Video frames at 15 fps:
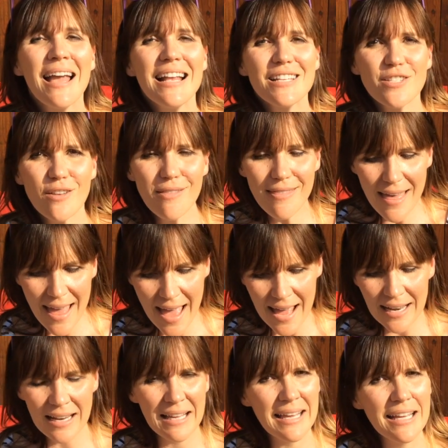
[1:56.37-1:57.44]
So
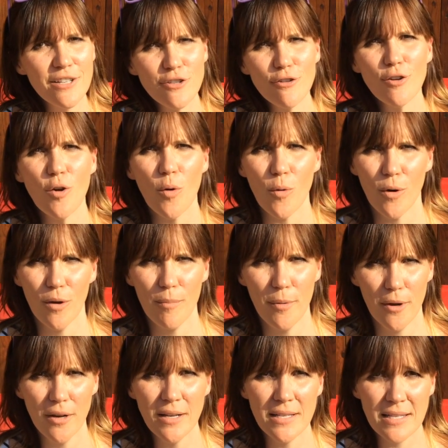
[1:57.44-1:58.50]
then get your choral
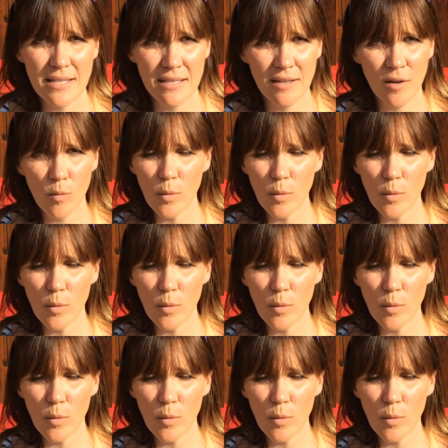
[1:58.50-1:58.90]
books.